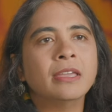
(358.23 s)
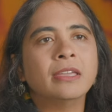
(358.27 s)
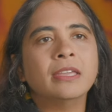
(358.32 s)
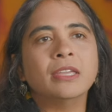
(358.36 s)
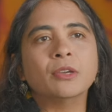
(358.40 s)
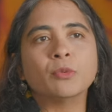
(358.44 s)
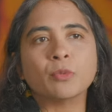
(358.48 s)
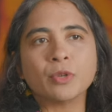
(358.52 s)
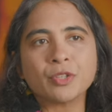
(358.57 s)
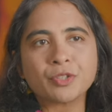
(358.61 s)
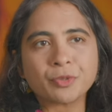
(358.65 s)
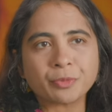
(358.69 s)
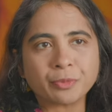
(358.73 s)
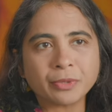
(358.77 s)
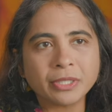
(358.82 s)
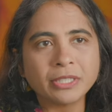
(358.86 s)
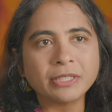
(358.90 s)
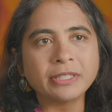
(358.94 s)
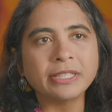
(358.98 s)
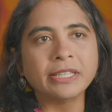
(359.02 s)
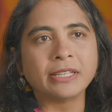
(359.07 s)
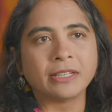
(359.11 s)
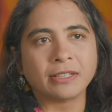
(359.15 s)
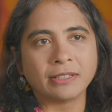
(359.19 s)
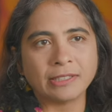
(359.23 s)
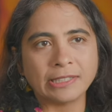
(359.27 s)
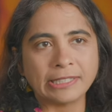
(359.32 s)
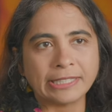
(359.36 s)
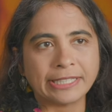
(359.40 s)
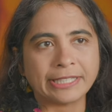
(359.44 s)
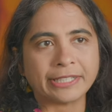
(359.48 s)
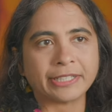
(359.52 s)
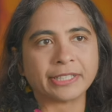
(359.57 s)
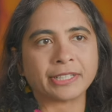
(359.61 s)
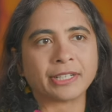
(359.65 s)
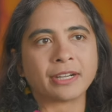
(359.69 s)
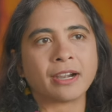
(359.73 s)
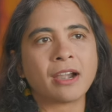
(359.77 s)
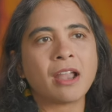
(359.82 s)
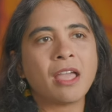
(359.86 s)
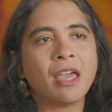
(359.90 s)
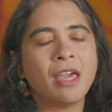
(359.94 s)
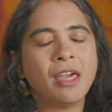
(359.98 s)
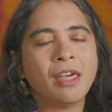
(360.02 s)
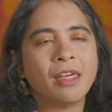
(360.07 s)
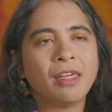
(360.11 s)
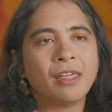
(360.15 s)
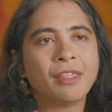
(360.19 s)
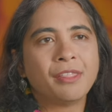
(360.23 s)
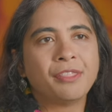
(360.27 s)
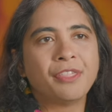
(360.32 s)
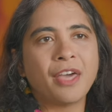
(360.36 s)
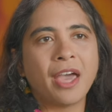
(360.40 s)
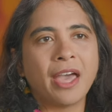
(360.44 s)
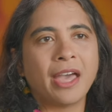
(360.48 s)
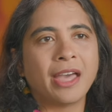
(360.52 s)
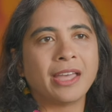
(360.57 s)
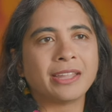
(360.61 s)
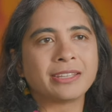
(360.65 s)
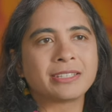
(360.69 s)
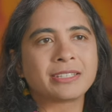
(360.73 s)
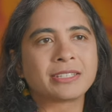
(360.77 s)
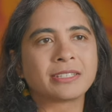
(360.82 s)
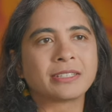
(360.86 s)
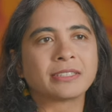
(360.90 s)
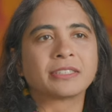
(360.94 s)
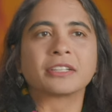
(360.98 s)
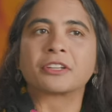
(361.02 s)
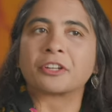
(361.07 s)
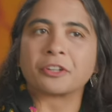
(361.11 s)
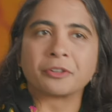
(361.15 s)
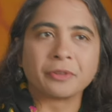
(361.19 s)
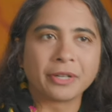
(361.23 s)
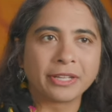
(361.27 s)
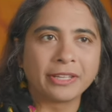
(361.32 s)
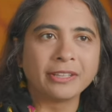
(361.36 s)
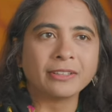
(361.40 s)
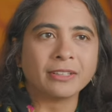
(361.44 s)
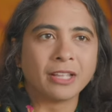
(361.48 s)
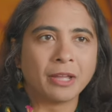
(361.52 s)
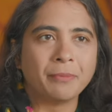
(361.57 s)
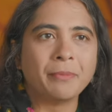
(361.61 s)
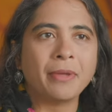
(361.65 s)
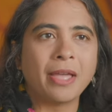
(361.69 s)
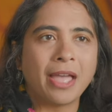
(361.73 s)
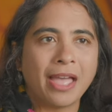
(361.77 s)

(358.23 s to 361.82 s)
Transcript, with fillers: it was really clear that the curriculum